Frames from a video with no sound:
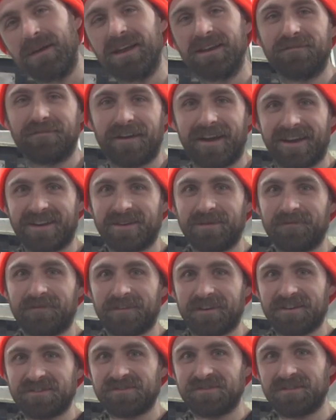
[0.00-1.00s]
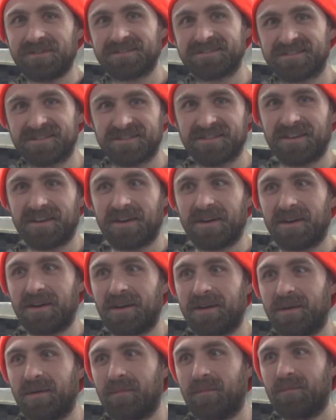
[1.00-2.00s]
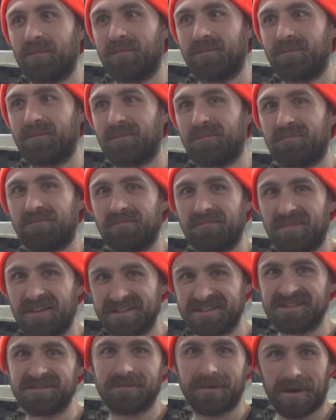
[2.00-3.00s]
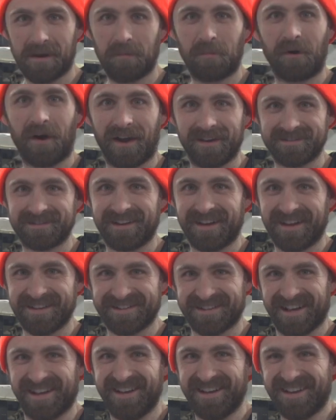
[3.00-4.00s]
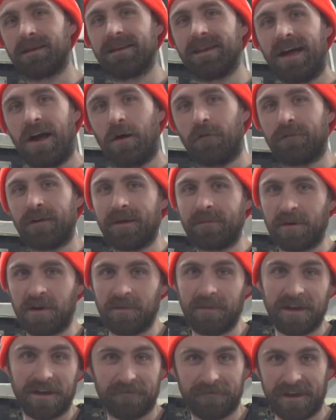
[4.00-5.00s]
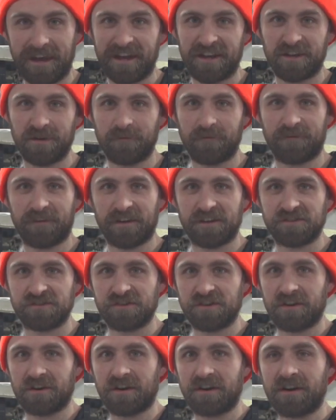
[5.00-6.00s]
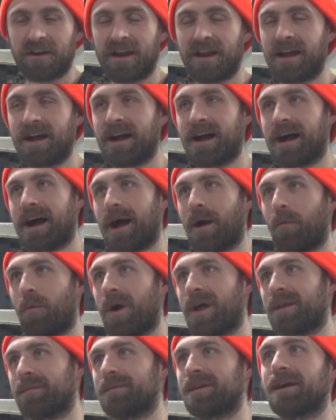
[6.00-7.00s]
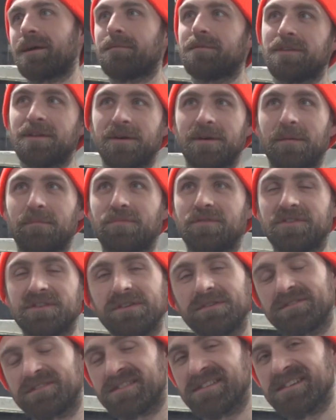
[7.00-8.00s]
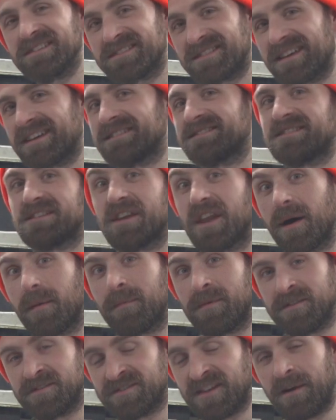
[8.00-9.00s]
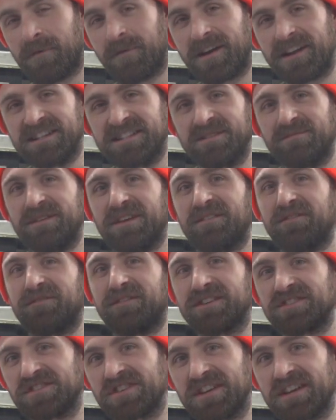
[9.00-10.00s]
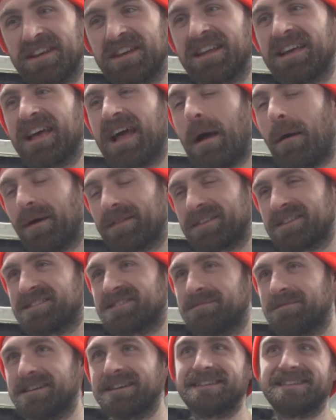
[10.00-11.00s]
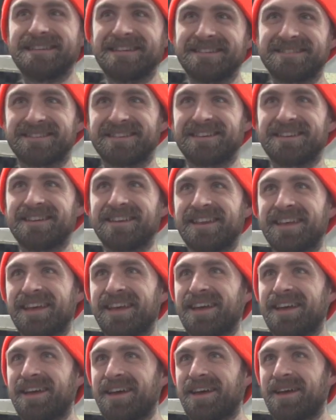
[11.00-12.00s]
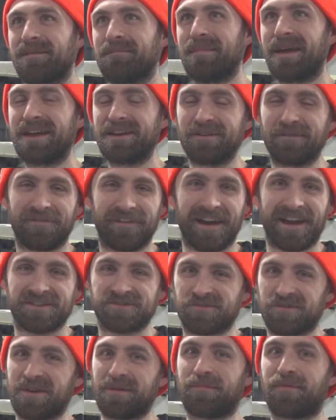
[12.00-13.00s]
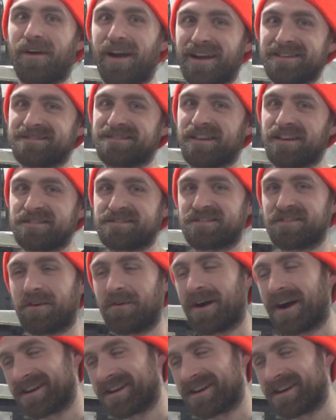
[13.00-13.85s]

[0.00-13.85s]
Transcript: made a vacuum fixture. This is a, this has been a process. Now, if I'm gonna make a vacuum fixture, I wanna be able to produce these things in numbers. I want it to be efficient. I want this to be a decent manufacturing process. So